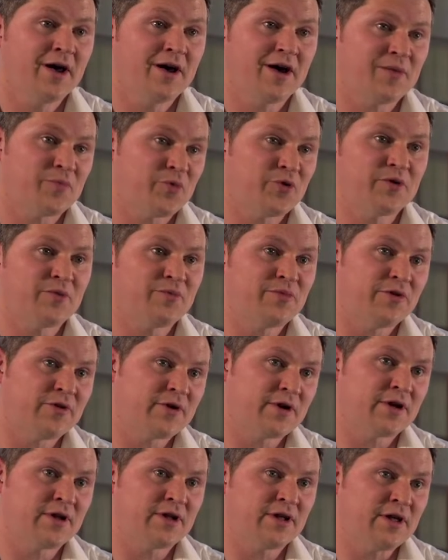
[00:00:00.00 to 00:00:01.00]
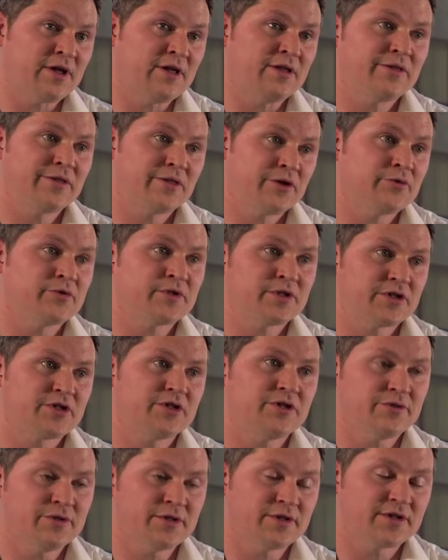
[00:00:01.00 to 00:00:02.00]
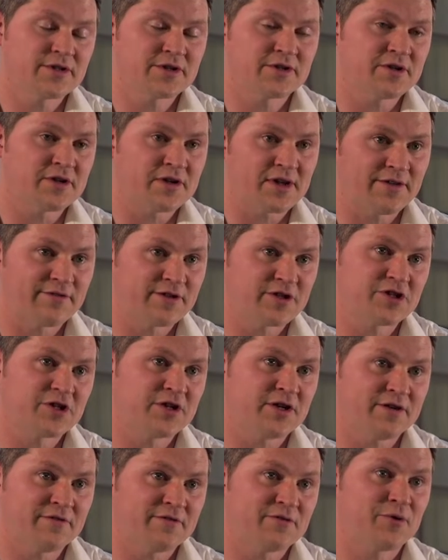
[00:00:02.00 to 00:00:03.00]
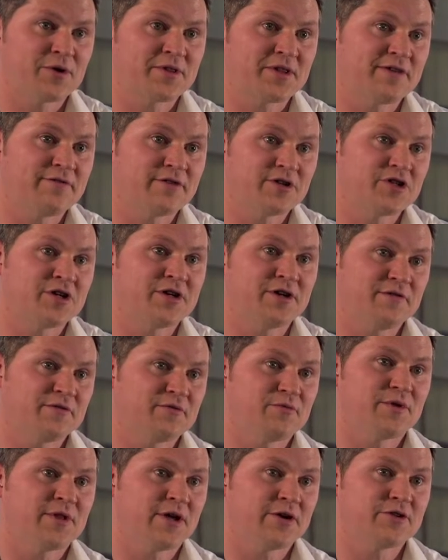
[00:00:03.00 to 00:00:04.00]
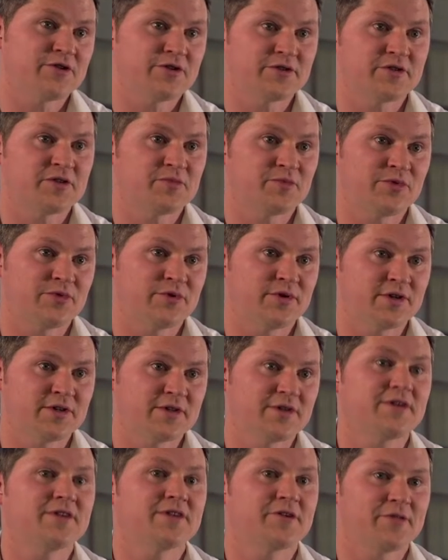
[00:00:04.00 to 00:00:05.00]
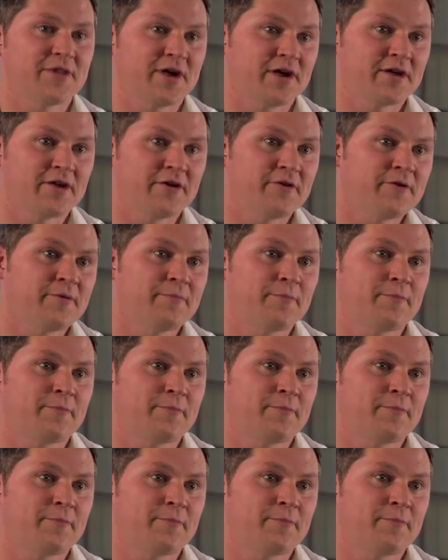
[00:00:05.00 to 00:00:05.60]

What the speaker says: and more importantly, those students couldn't have achieved what they've achieved without your support. So thank you.